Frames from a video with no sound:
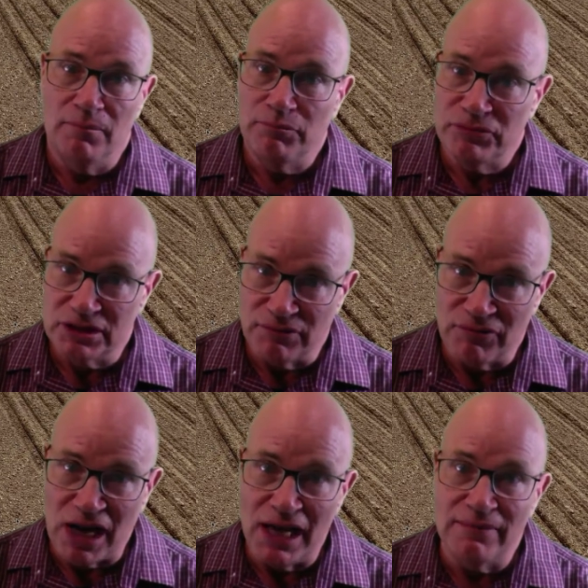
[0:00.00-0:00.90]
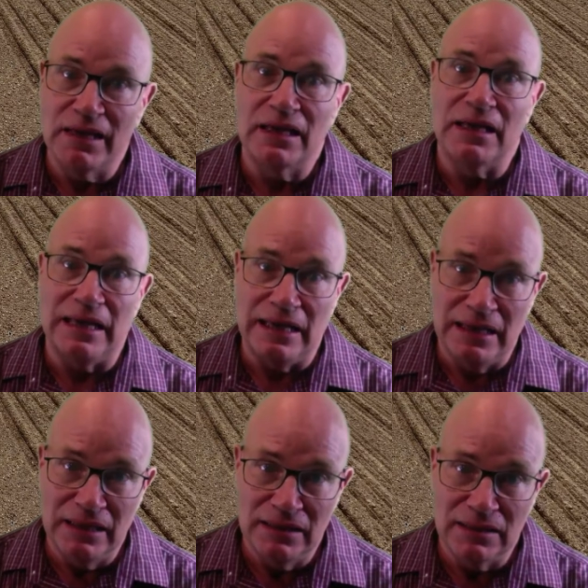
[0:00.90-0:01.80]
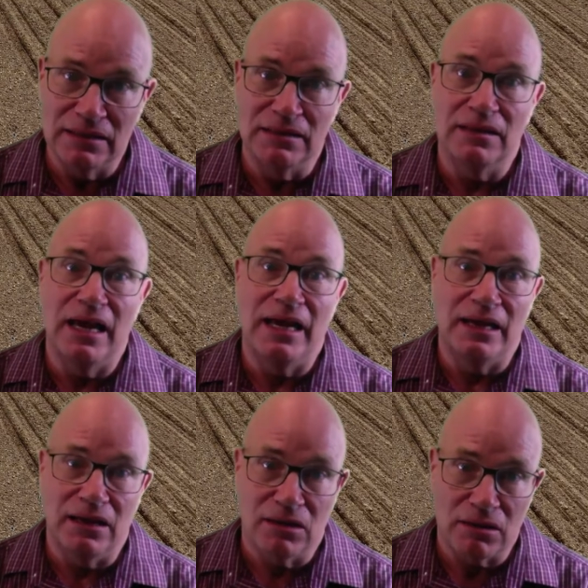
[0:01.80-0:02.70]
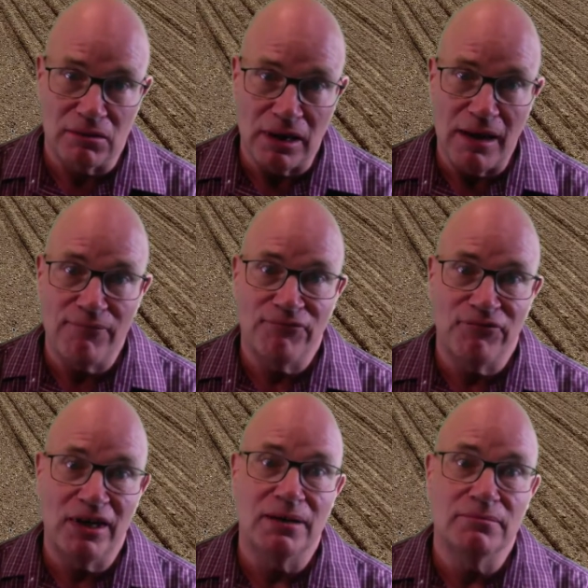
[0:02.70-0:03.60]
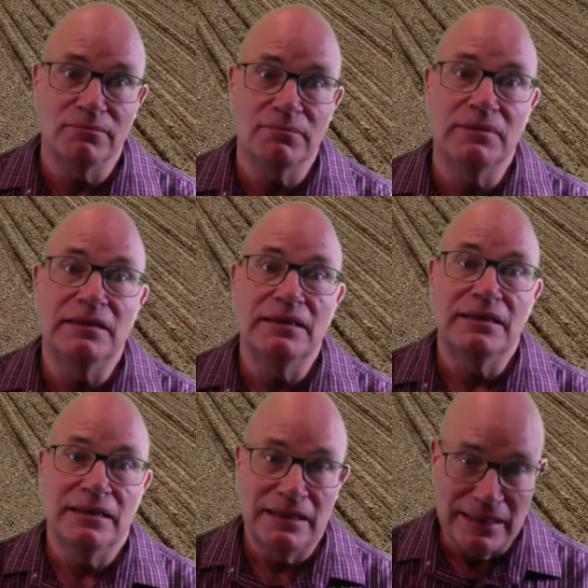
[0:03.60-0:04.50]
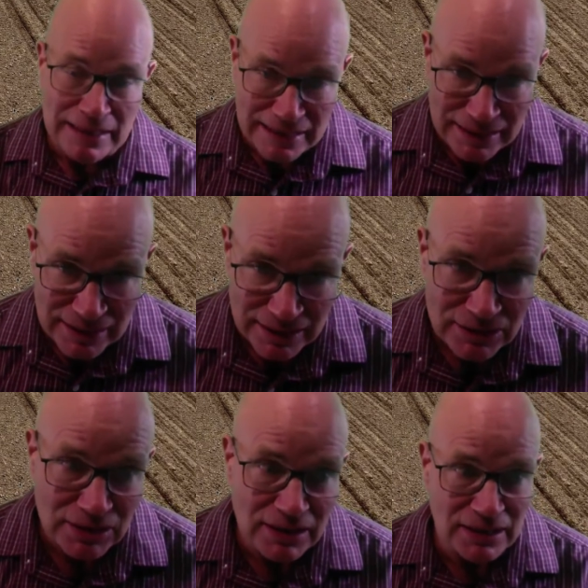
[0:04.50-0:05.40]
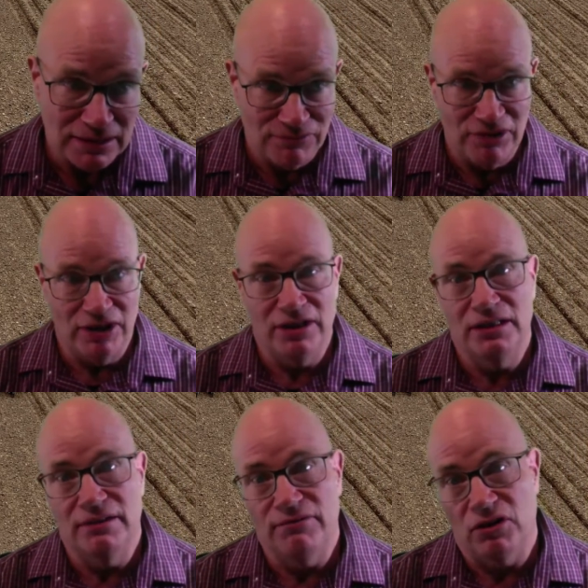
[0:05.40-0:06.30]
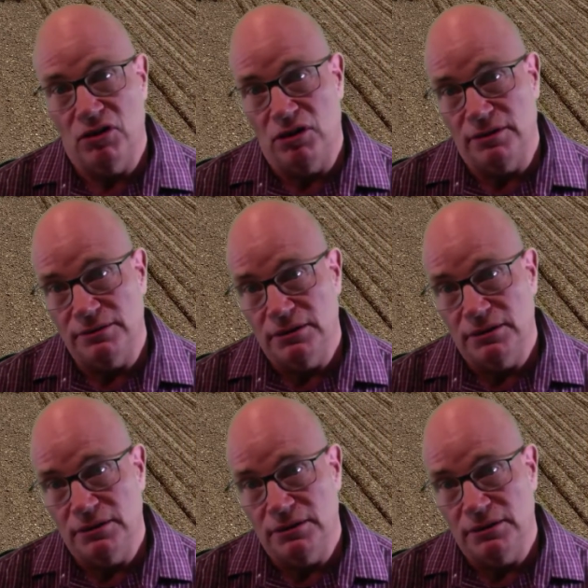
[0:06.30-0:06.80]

Surviving in a crop farm industry is very difficult.